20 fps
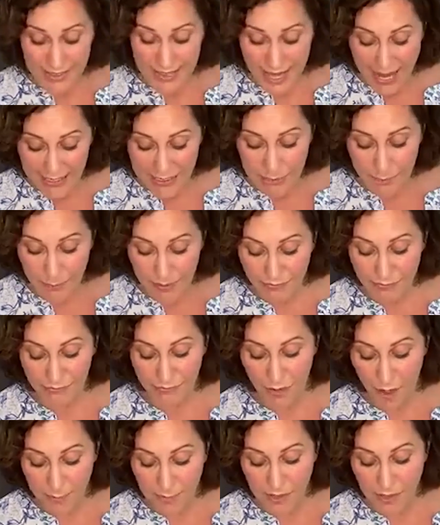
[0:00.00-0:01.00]
he had to be
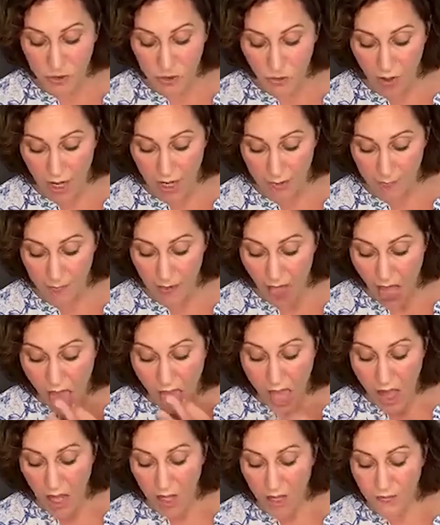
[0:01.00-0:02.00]
from the tribe
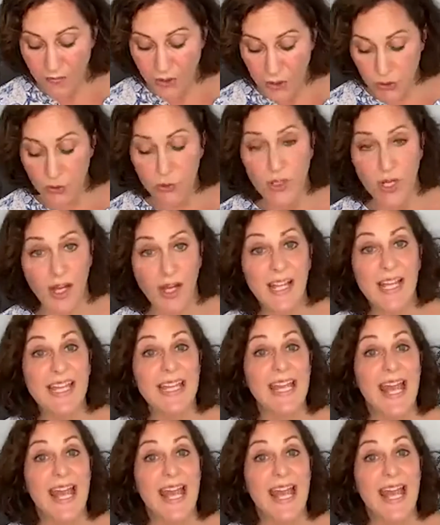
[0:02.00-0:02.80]
of Judah.